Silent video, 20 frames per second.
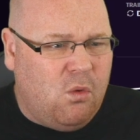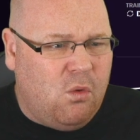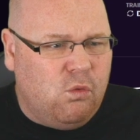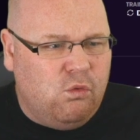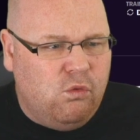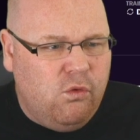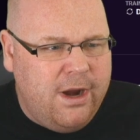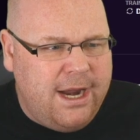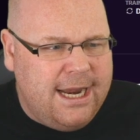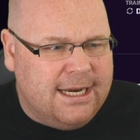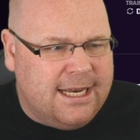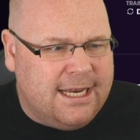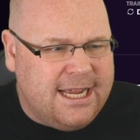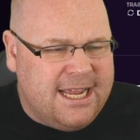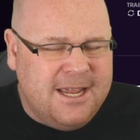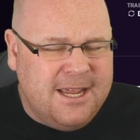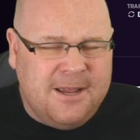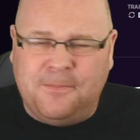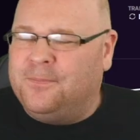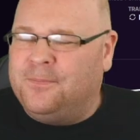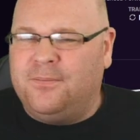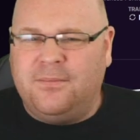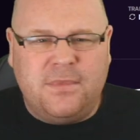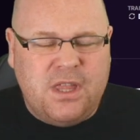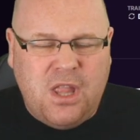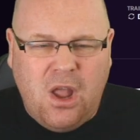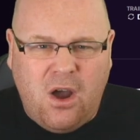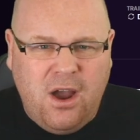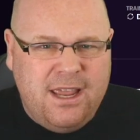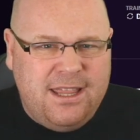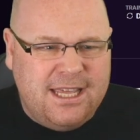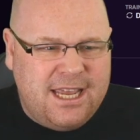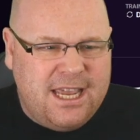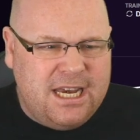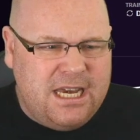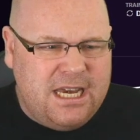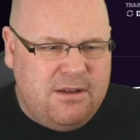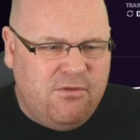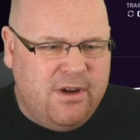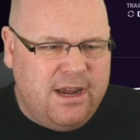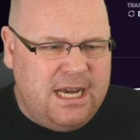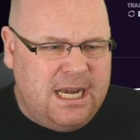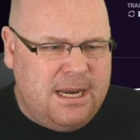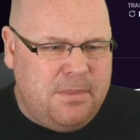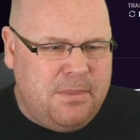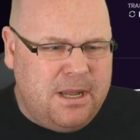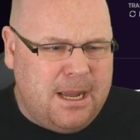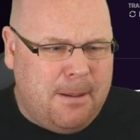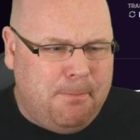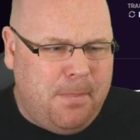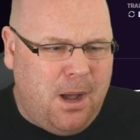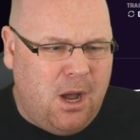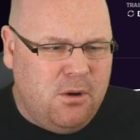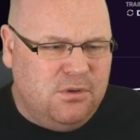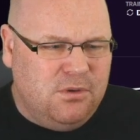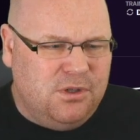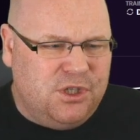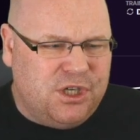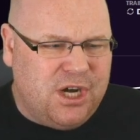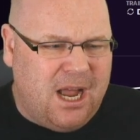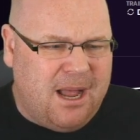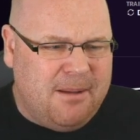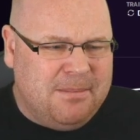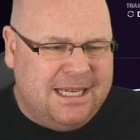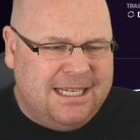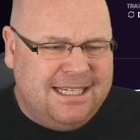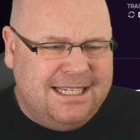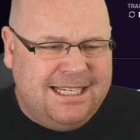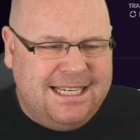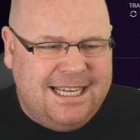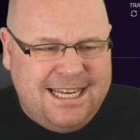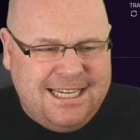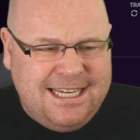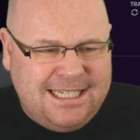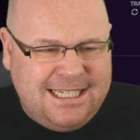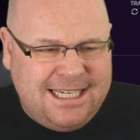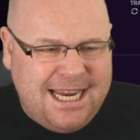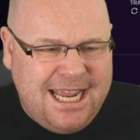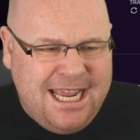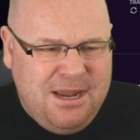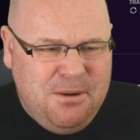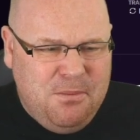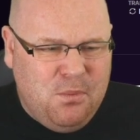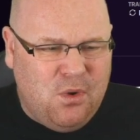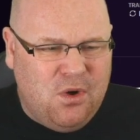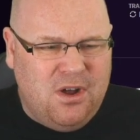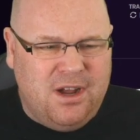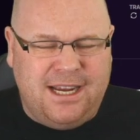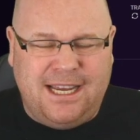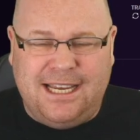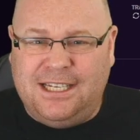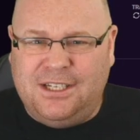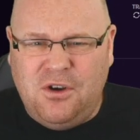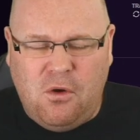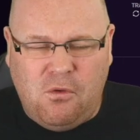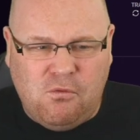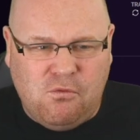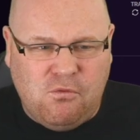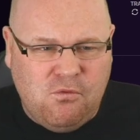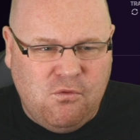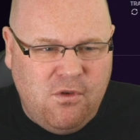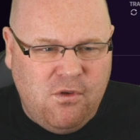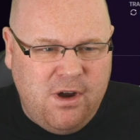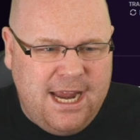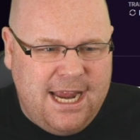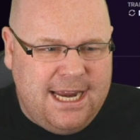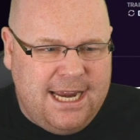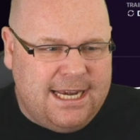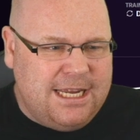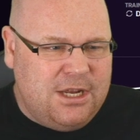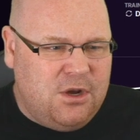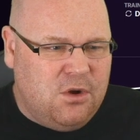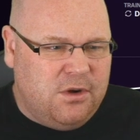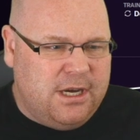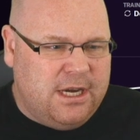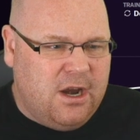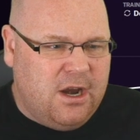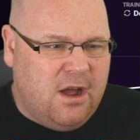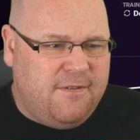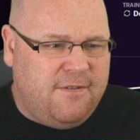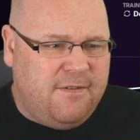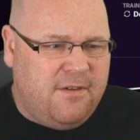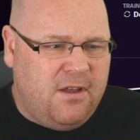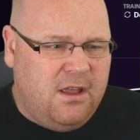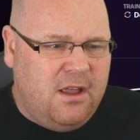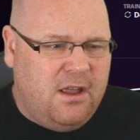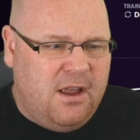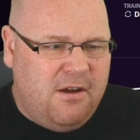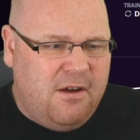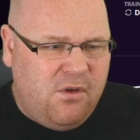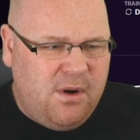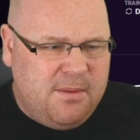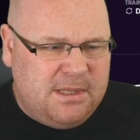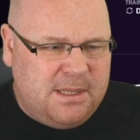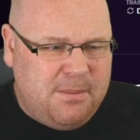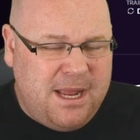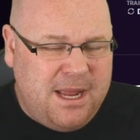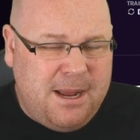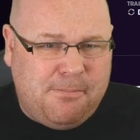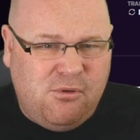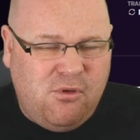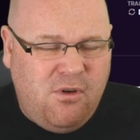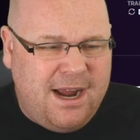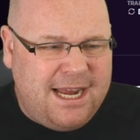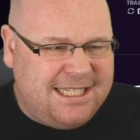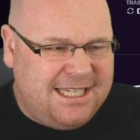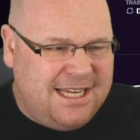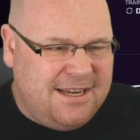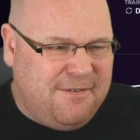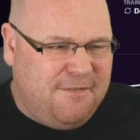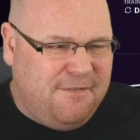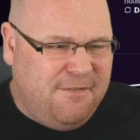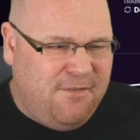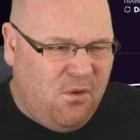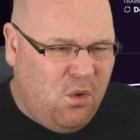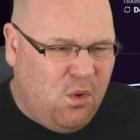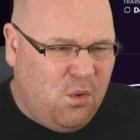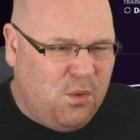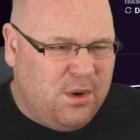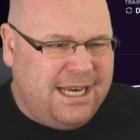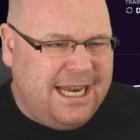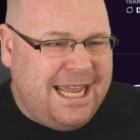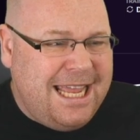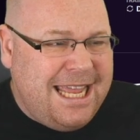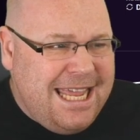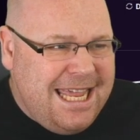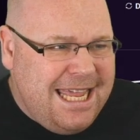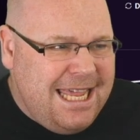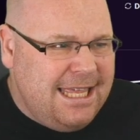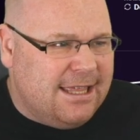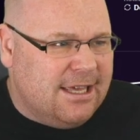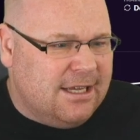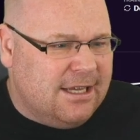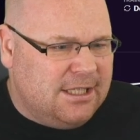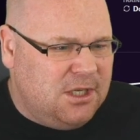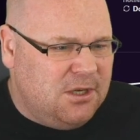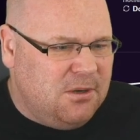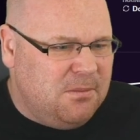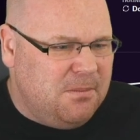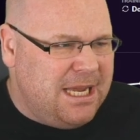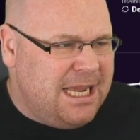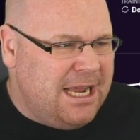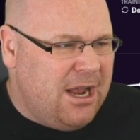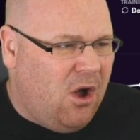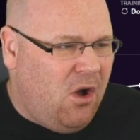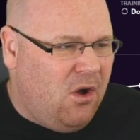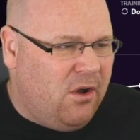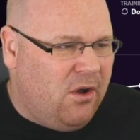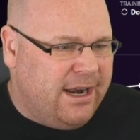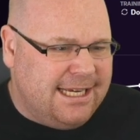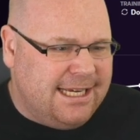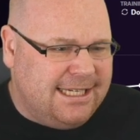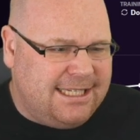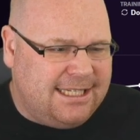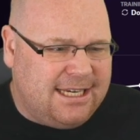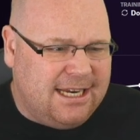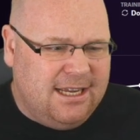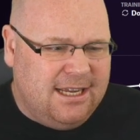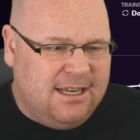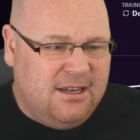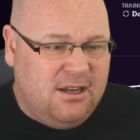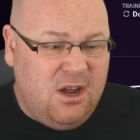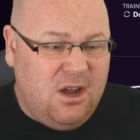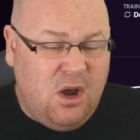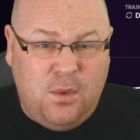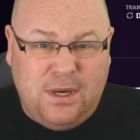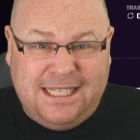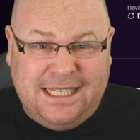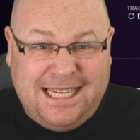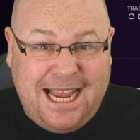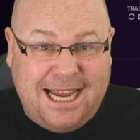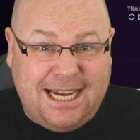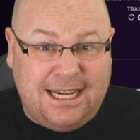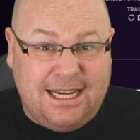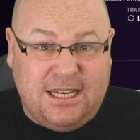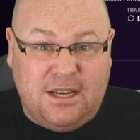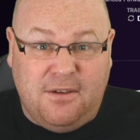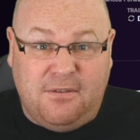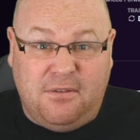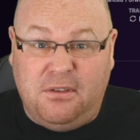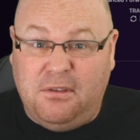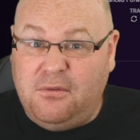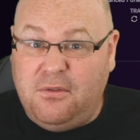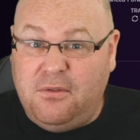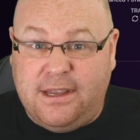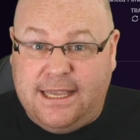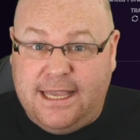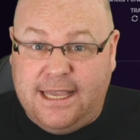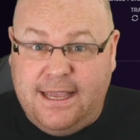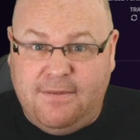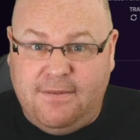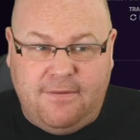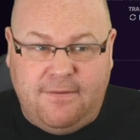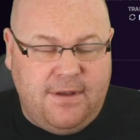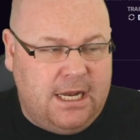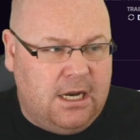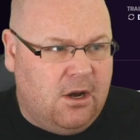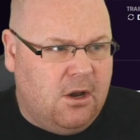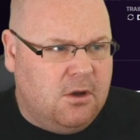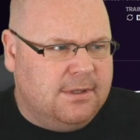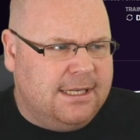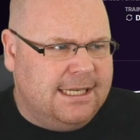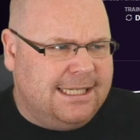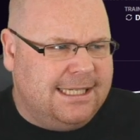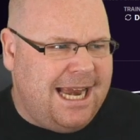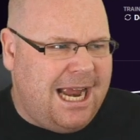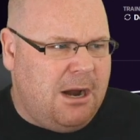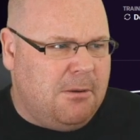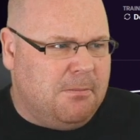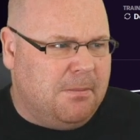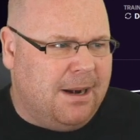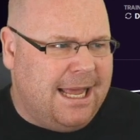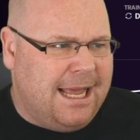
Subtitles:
role, really. Neither can he really be a poacher. His teamwork is not really good enough for him to be a pressing forward either, to be honest. And with tackling of 3, even if he closes down